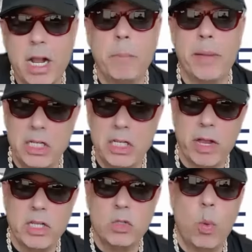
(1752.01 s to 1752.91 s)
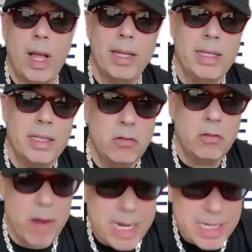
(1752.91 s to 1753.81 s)
up and he trains well into the
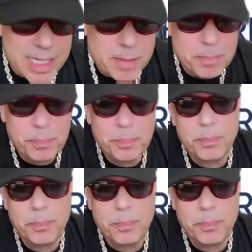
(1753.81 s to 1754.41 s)
race